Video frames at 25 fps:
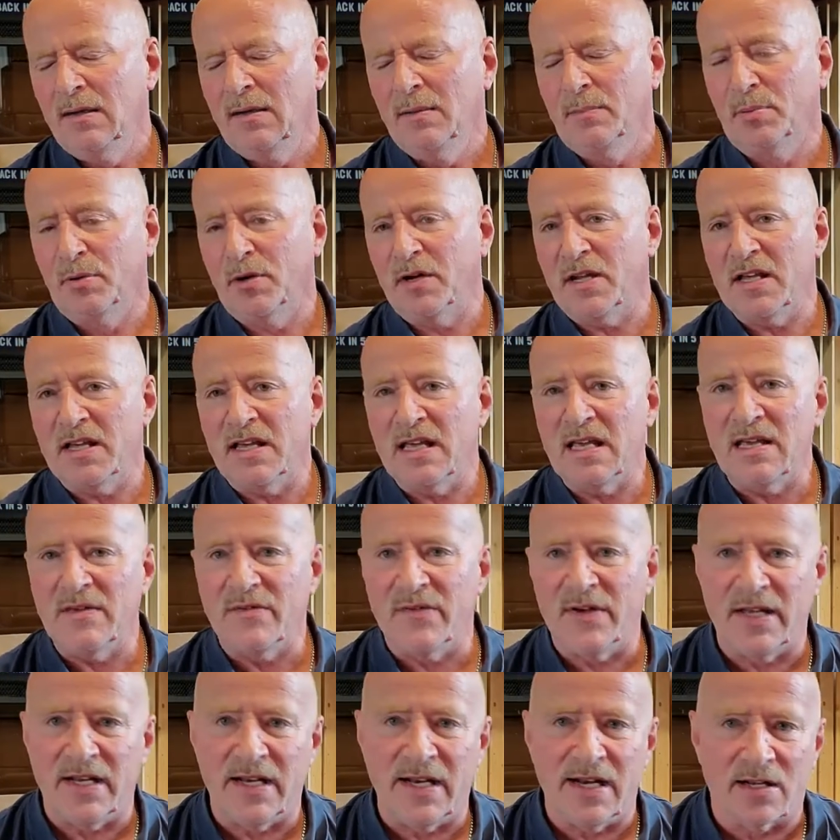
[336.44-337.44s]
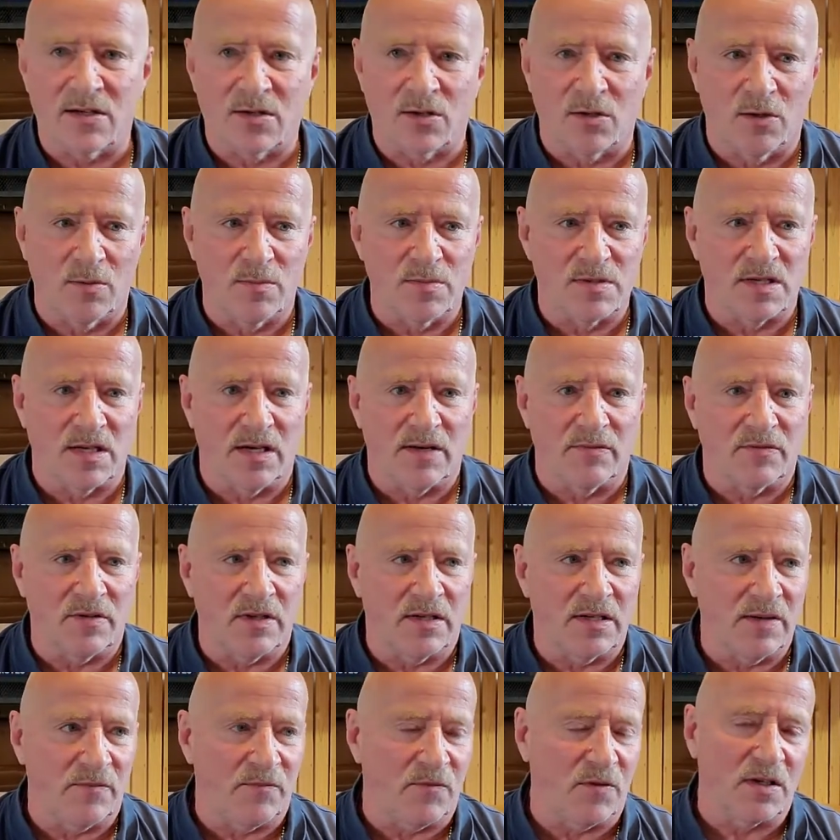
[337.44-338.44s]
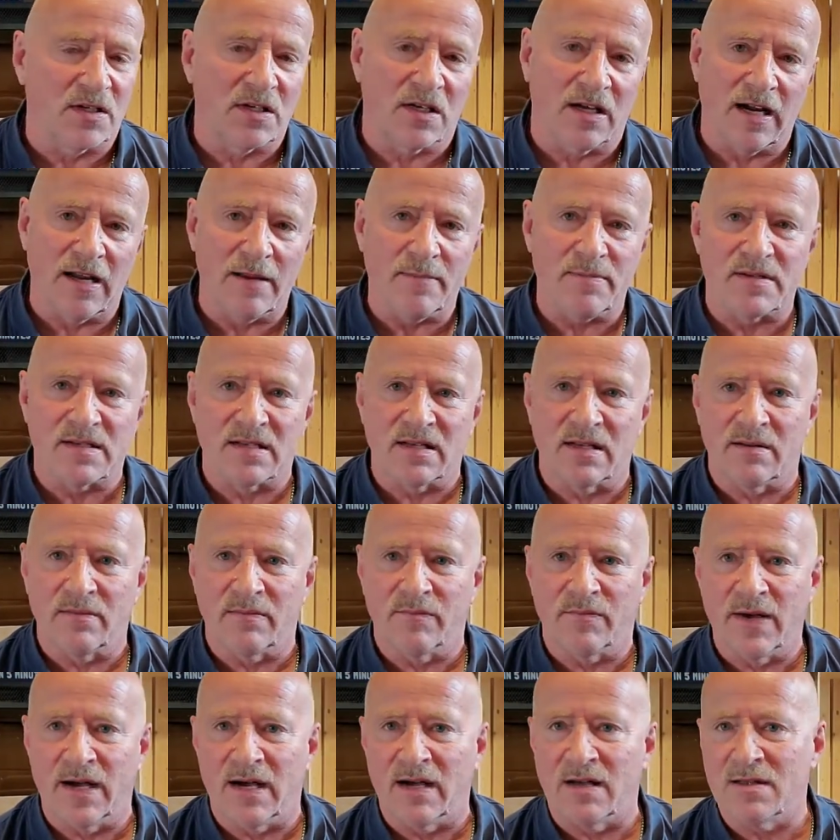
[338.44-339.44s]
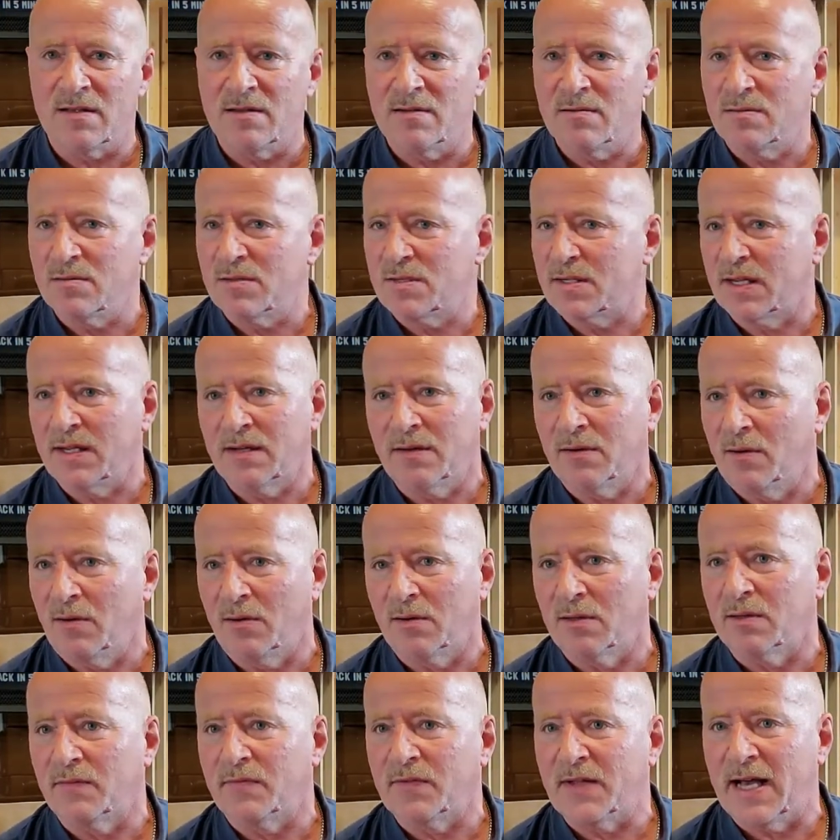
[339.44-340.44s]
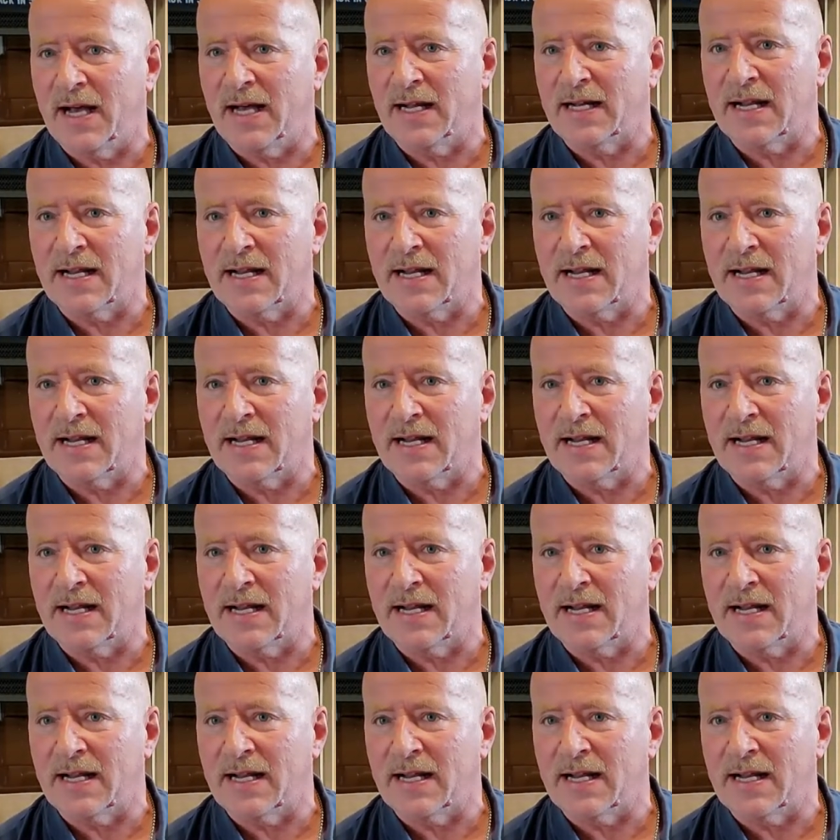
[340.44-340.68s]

pretty even in terms of the different types and values and all of that.